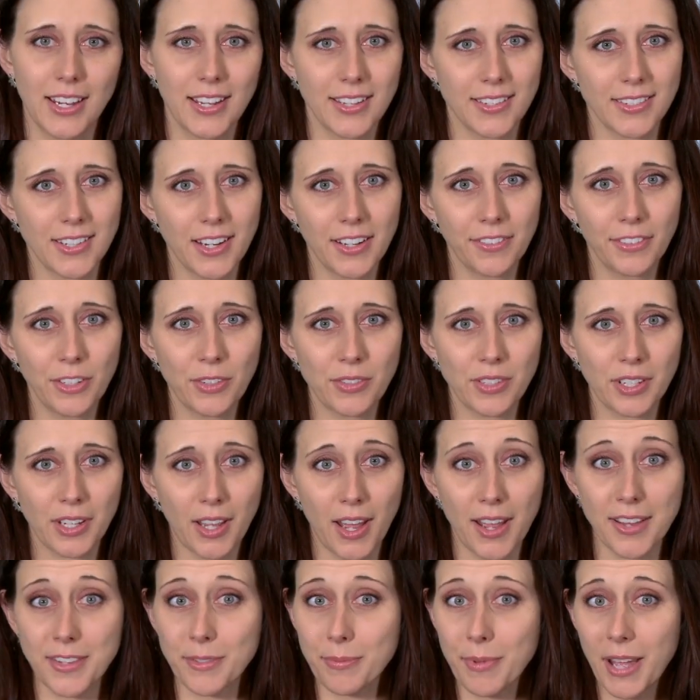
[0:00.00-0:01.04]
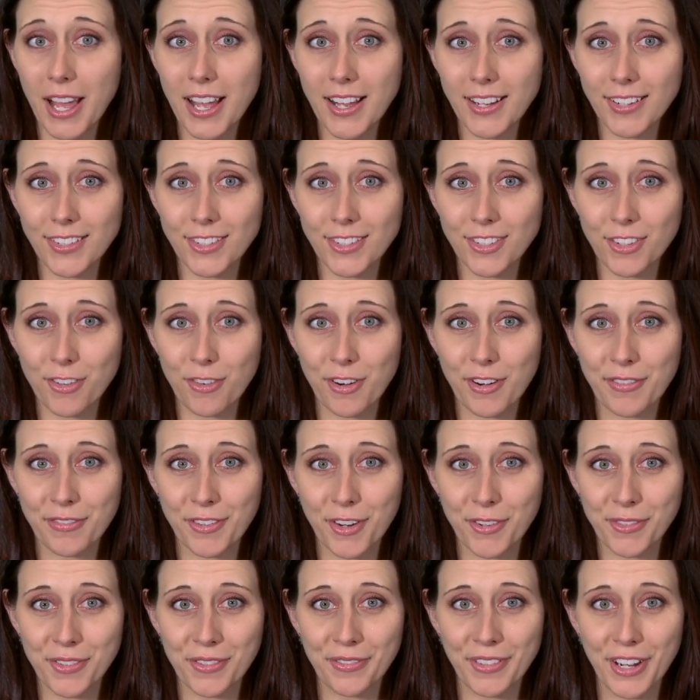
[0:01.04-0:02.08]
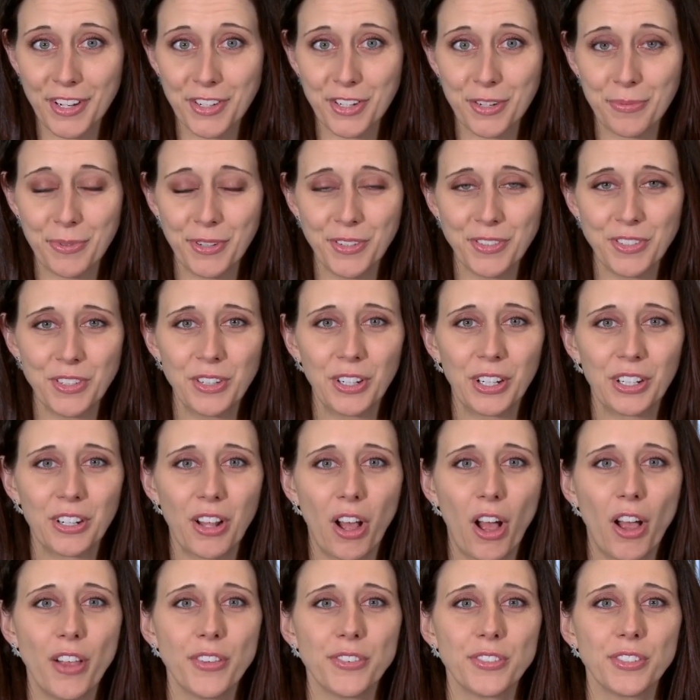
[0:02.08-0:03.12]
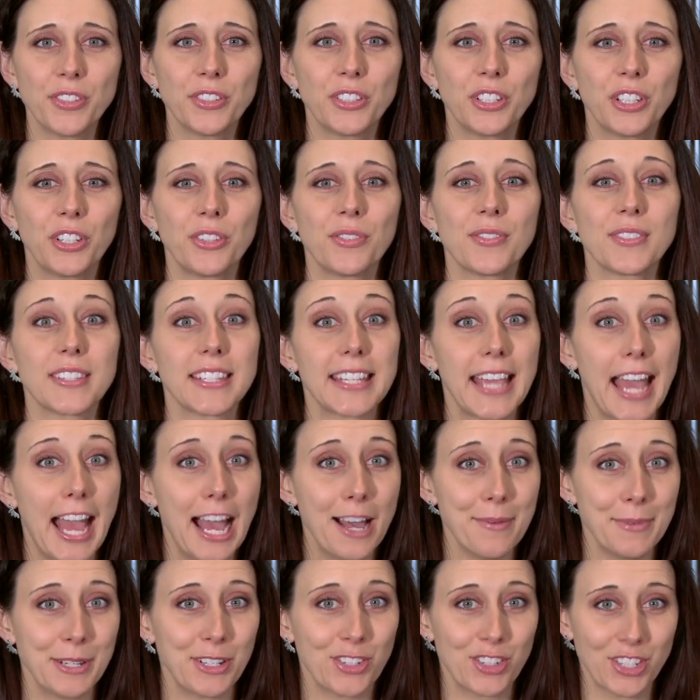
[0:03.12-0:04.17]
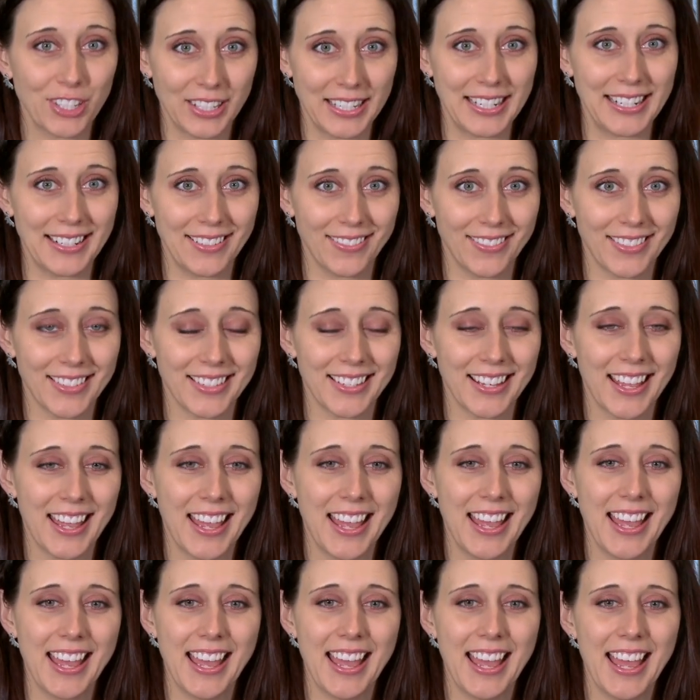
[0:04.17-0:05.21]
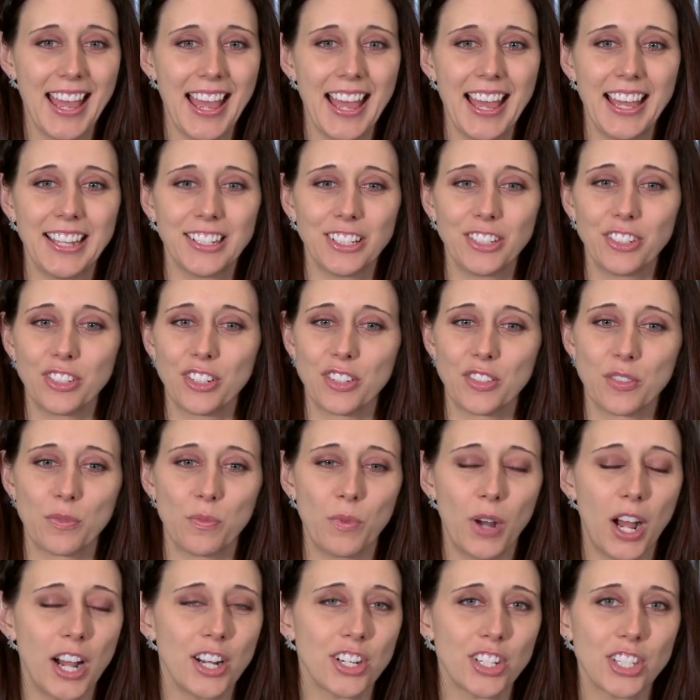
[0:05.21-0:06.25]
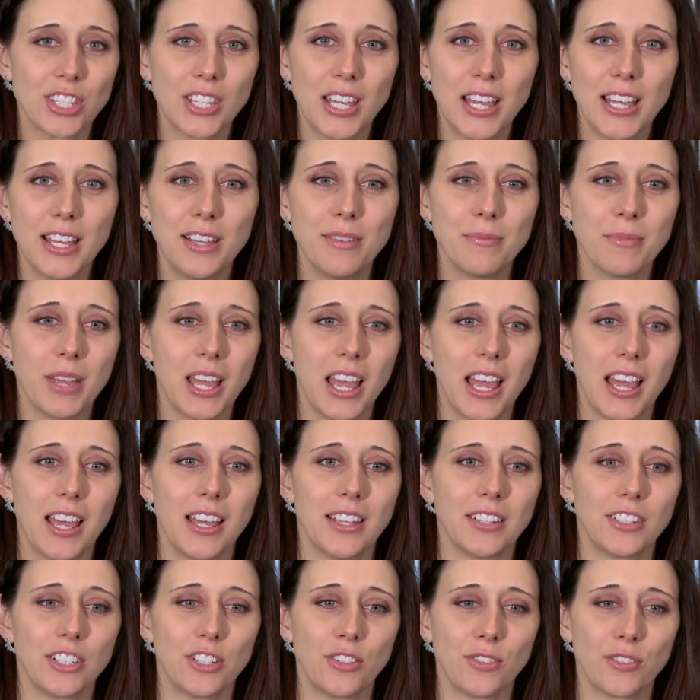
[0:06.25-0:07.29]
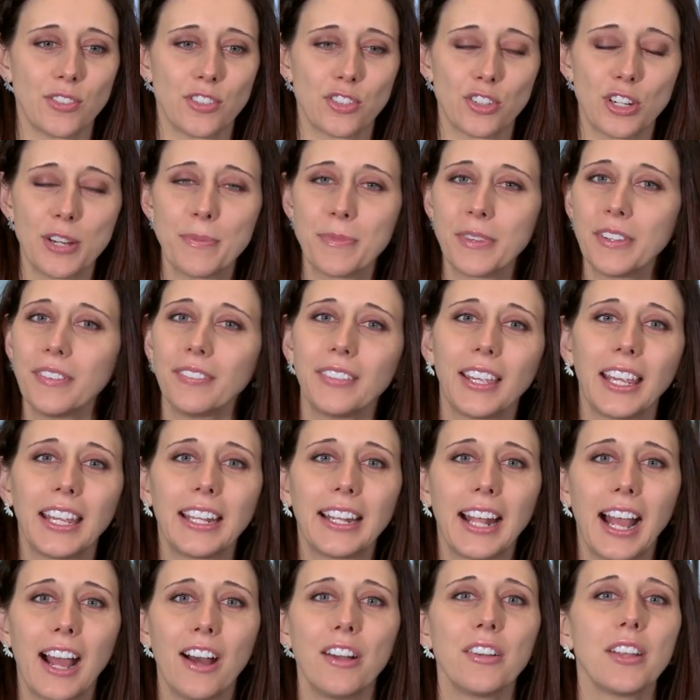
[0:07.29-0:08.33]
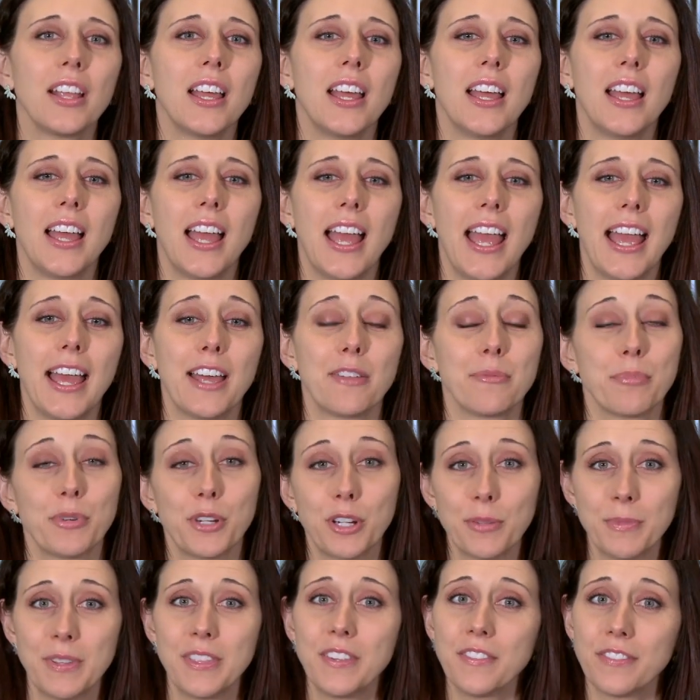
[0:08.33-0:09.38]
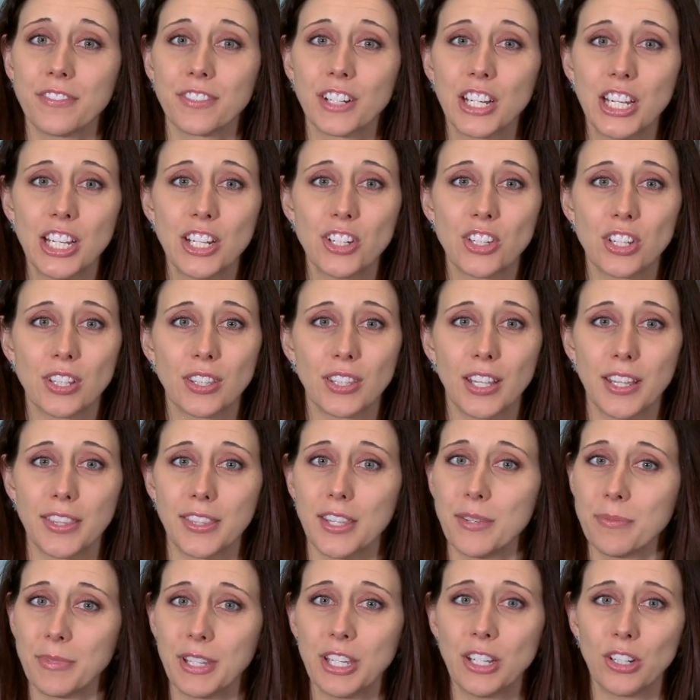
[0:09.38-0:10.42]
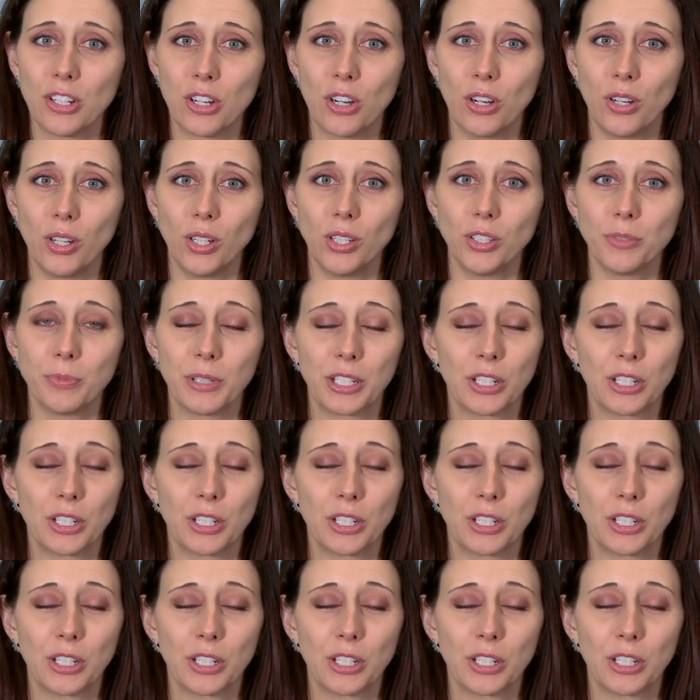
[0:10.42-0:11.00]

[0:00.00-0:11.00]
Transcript: Instead of using ice packs or frozen vegetables, you can also use cabbage leaves. And you just wash them and you strip the vein out and put them in the fridge and let them get cold.